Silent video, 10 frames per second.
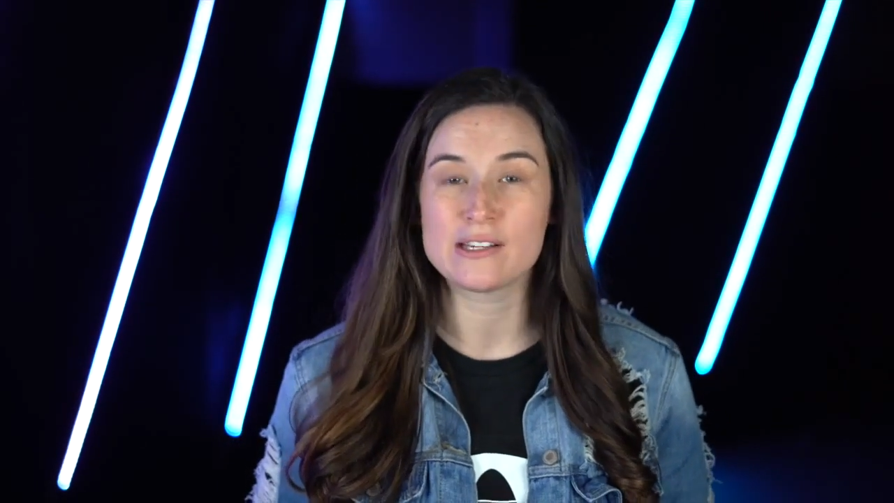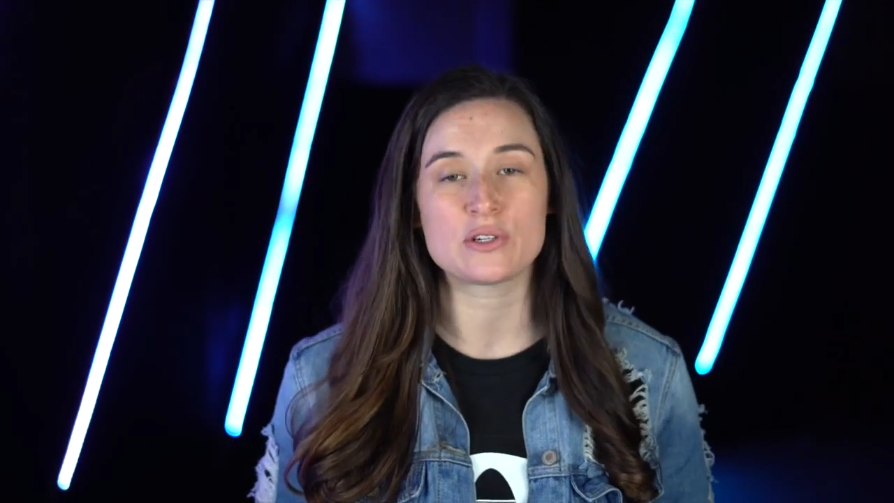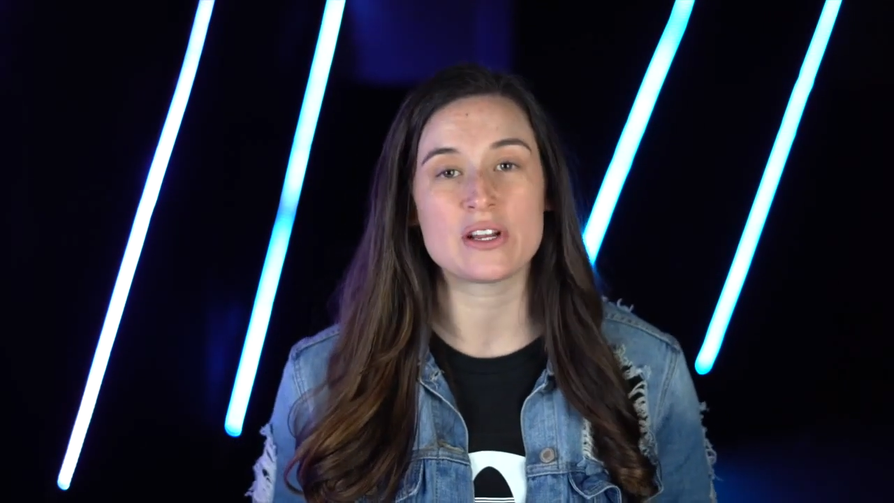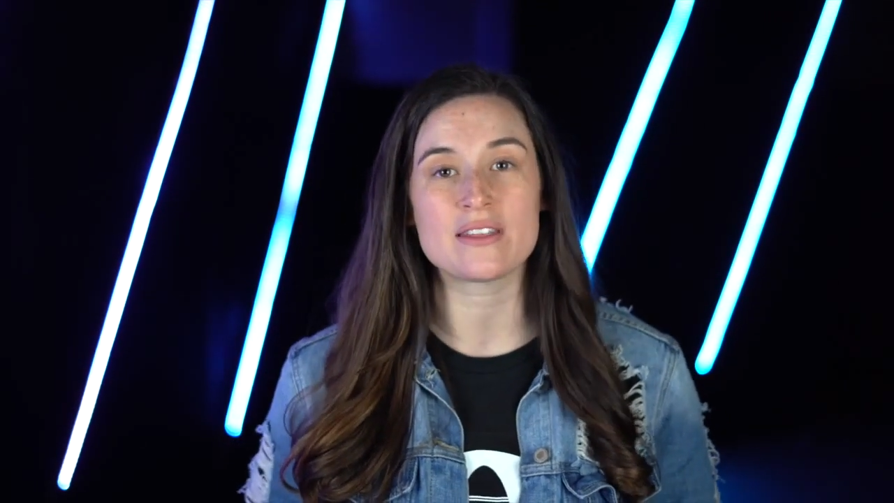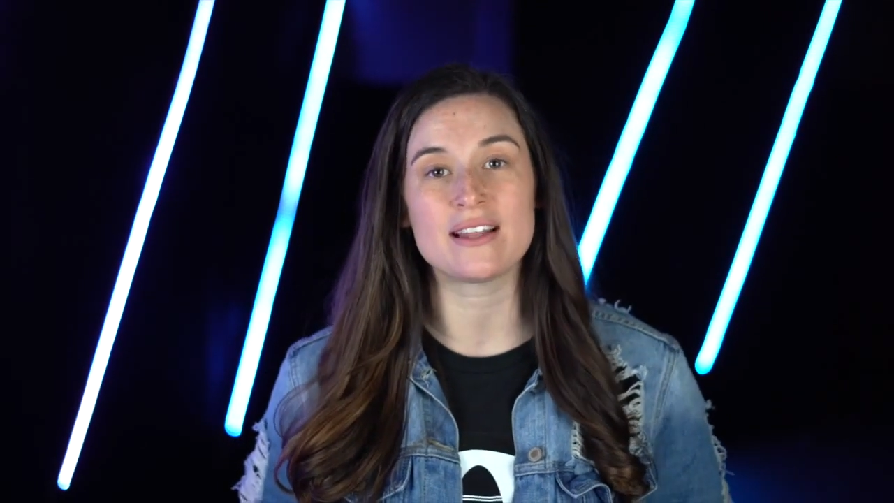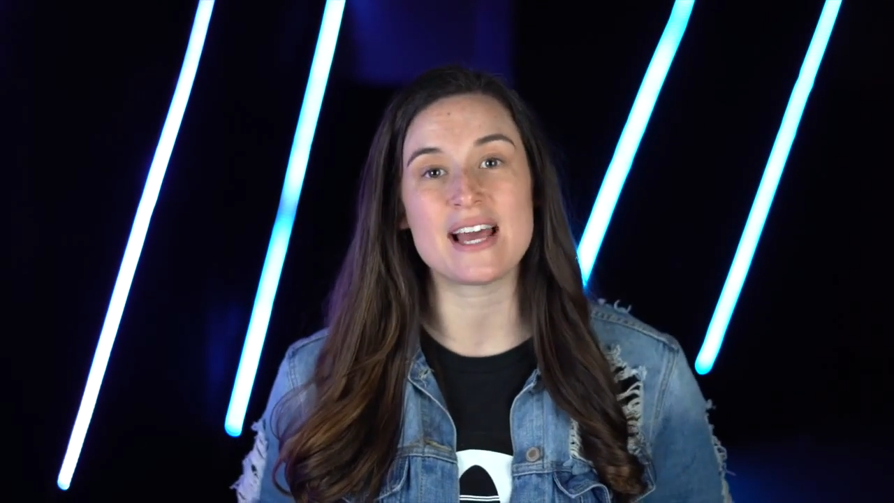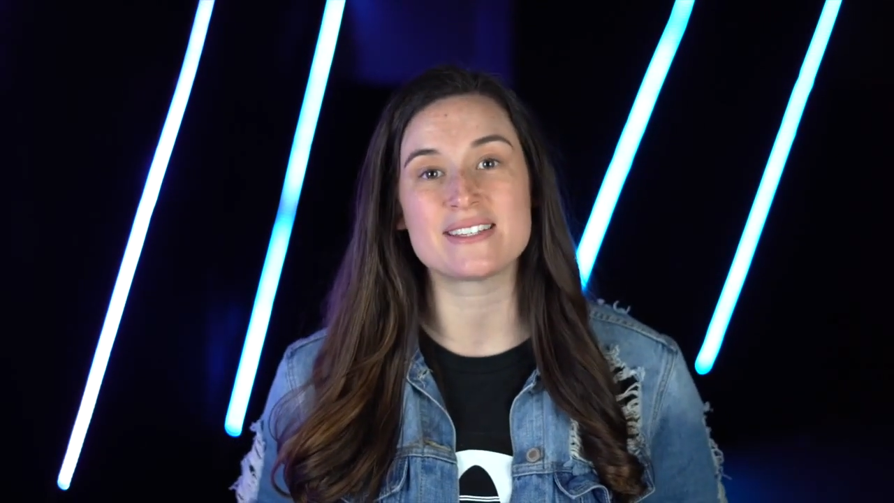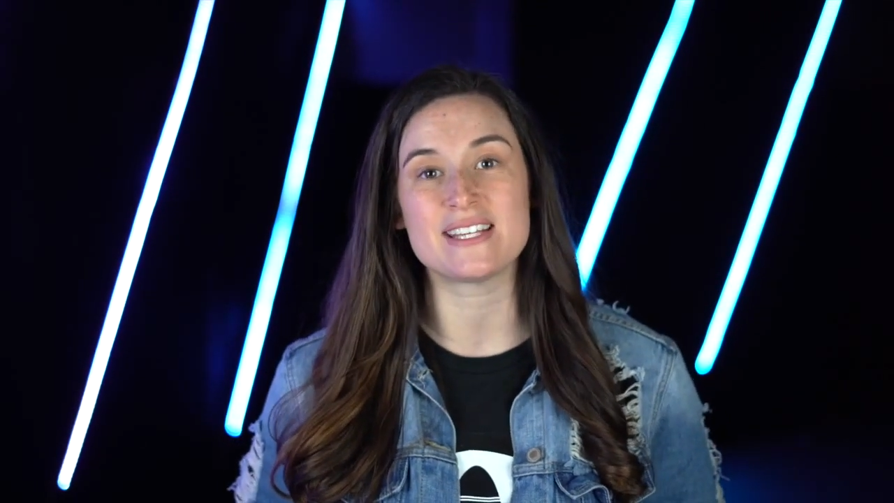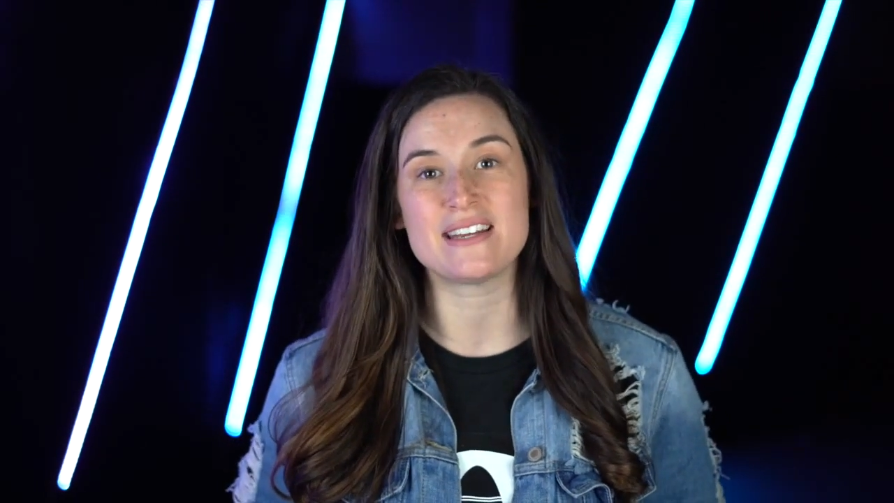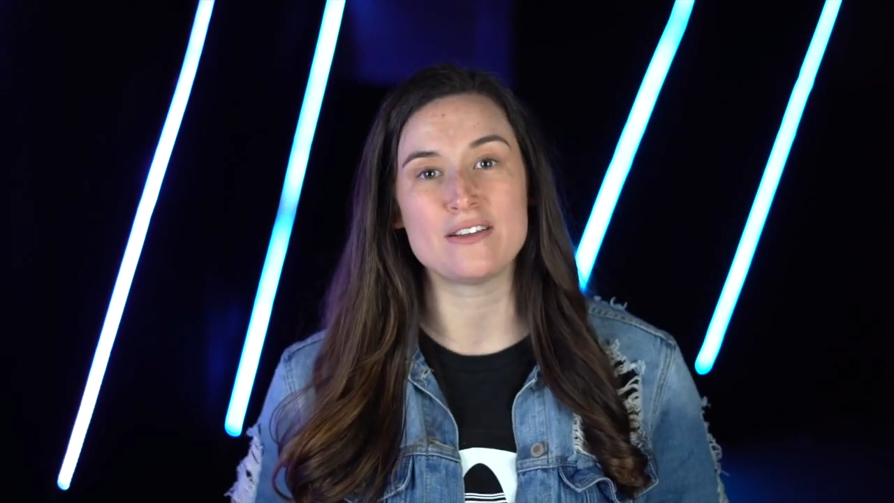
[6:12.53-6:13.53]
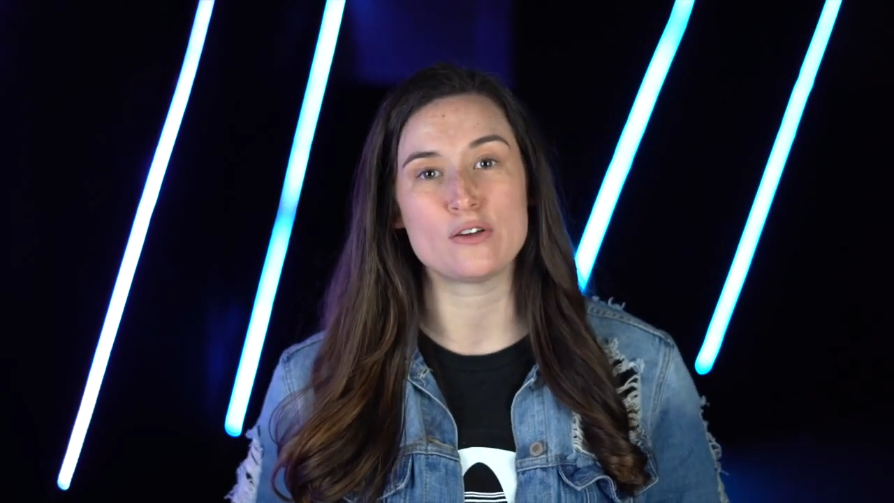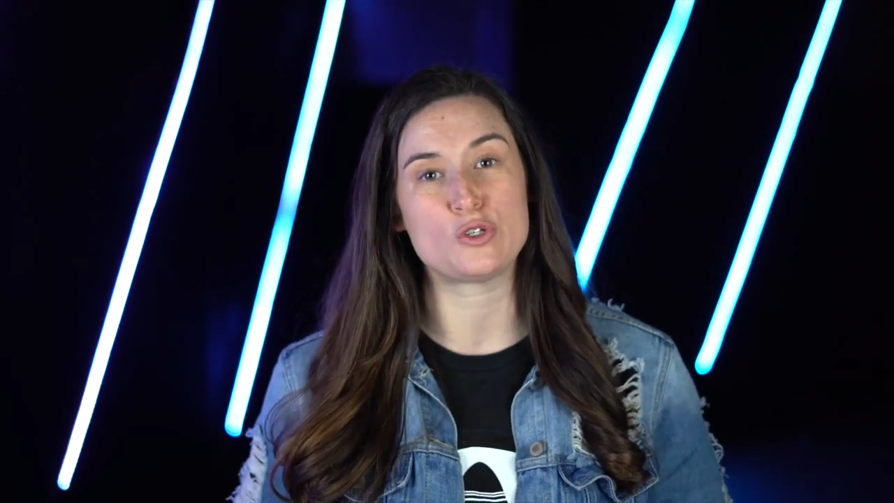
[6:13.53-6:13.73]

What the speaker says: during the lesson,